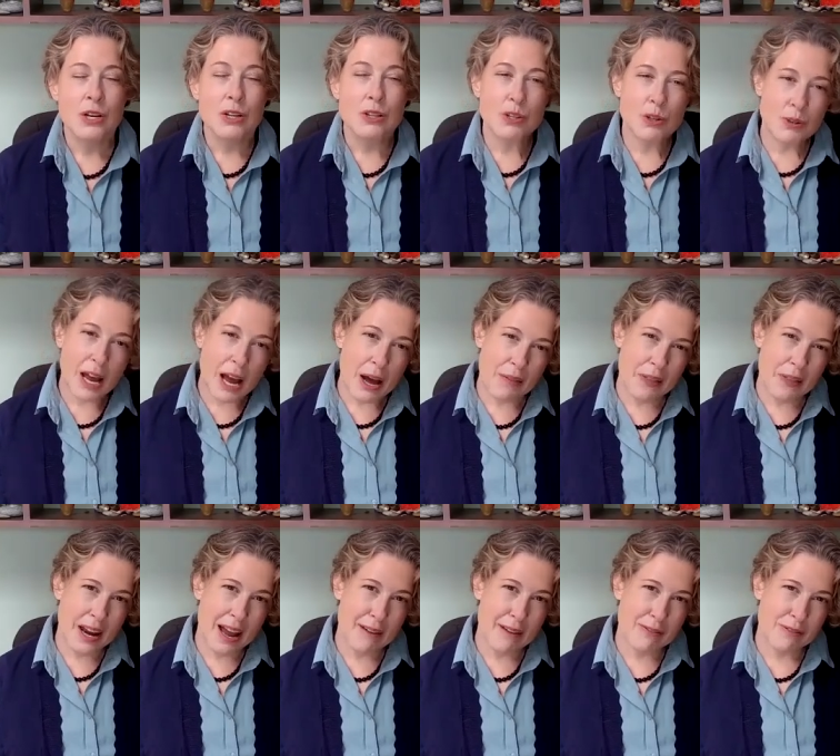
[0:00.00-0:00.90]
So now
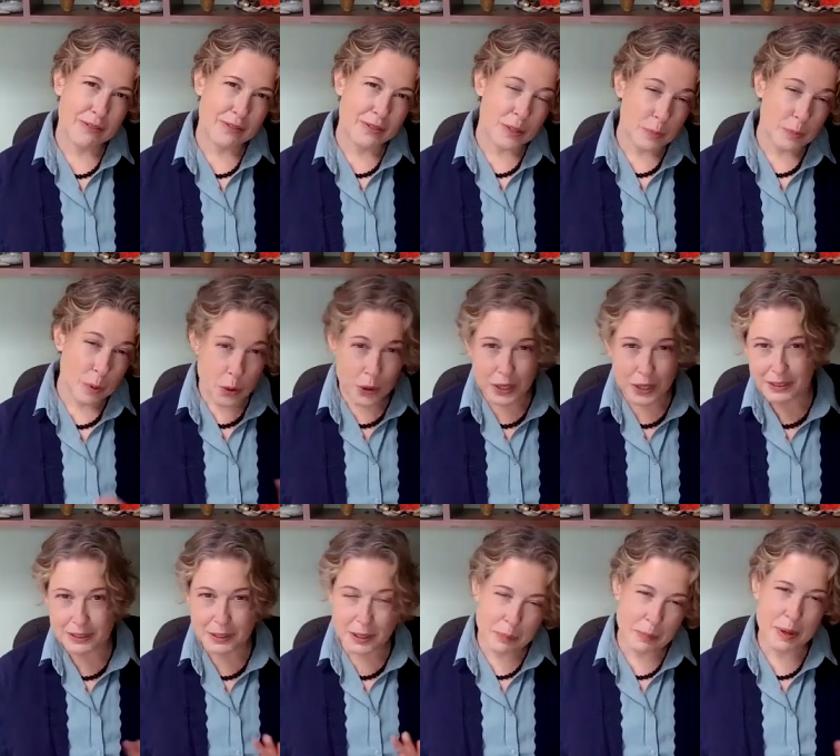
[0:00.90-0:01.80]
that I've spoken
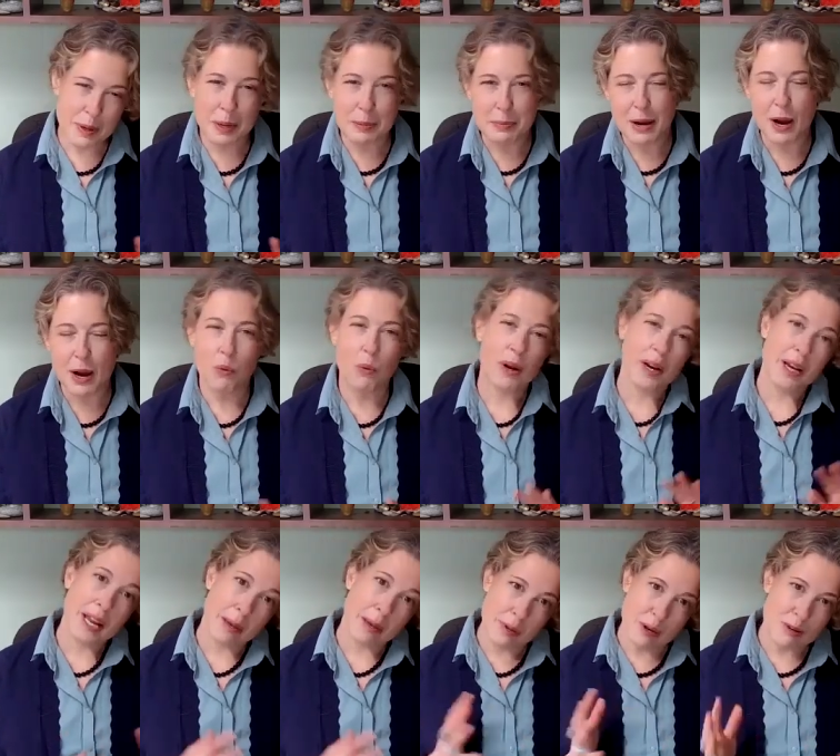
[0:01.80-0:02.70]
a little bit about what
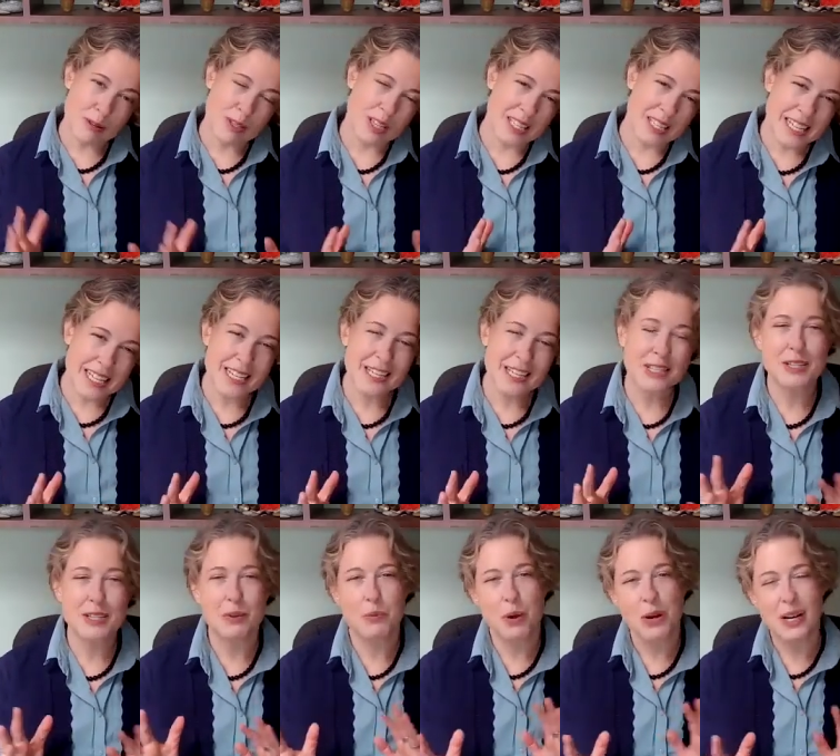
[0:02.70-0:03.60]
hypnosis is
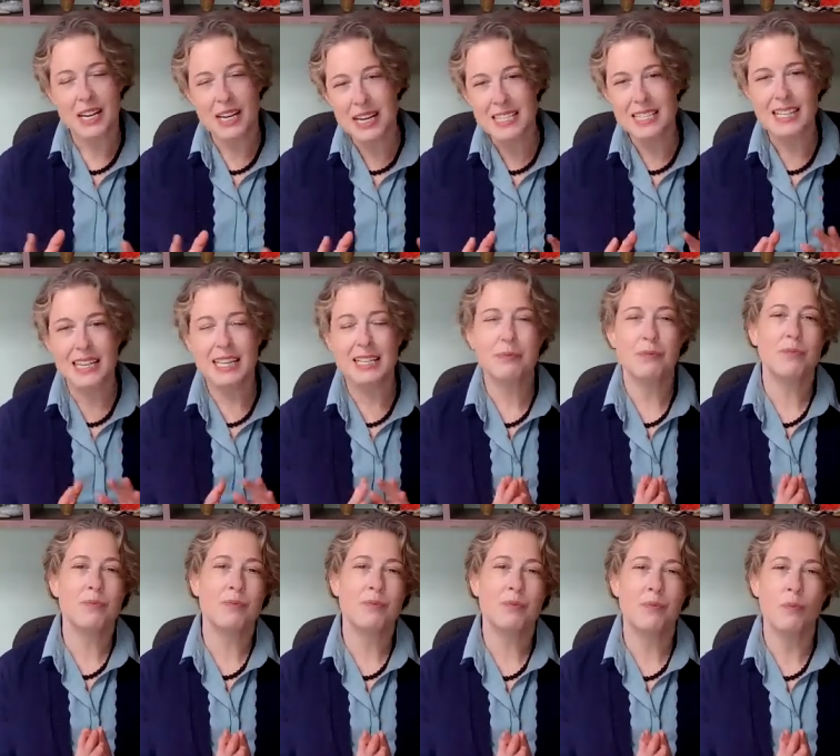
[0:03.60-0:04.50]
and what it isn't,
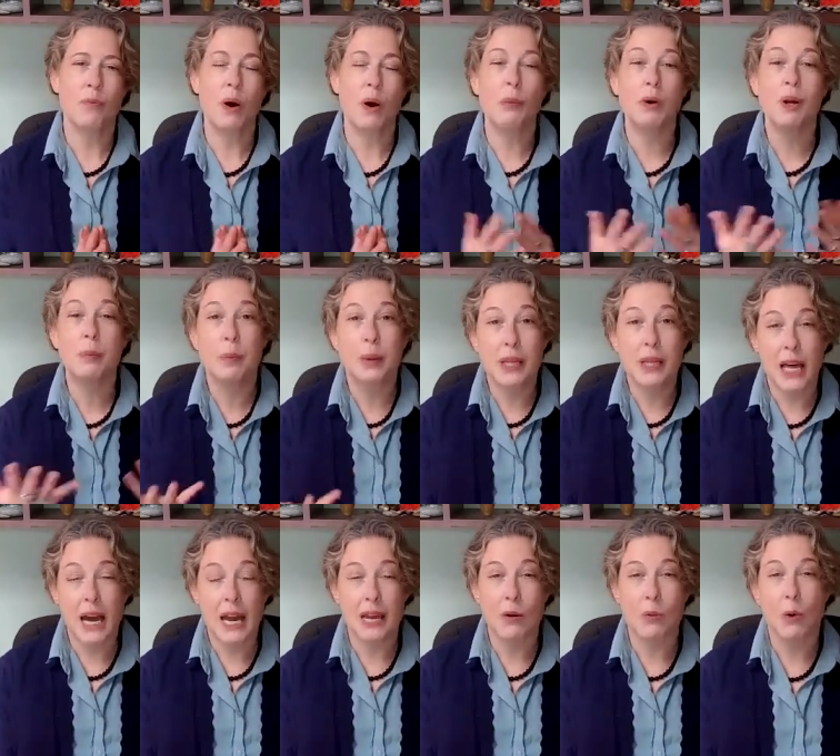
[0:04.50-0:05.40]
what would it be
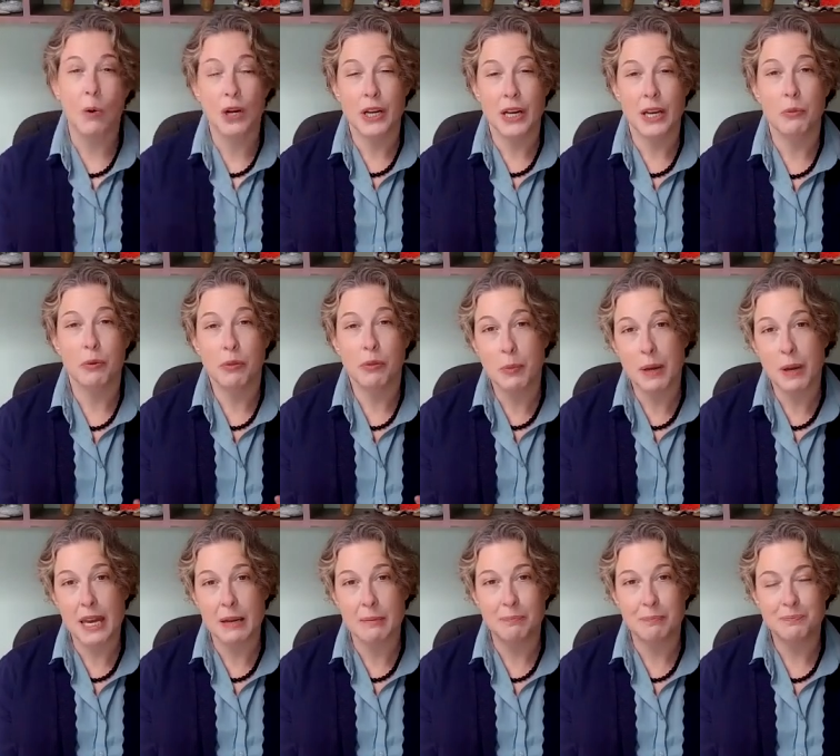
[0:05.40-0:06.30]
like working with
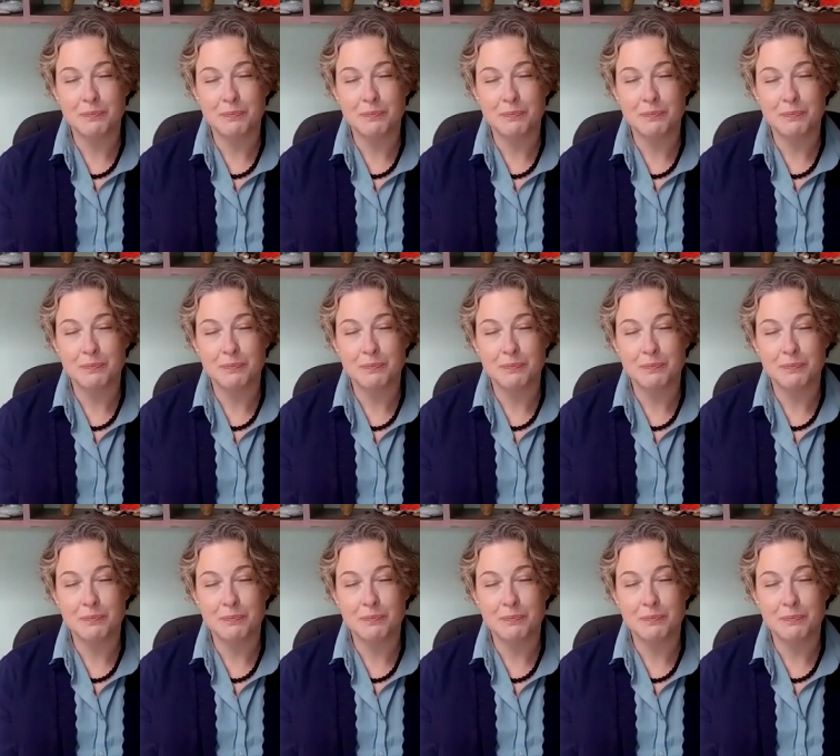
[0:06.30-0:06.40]
me?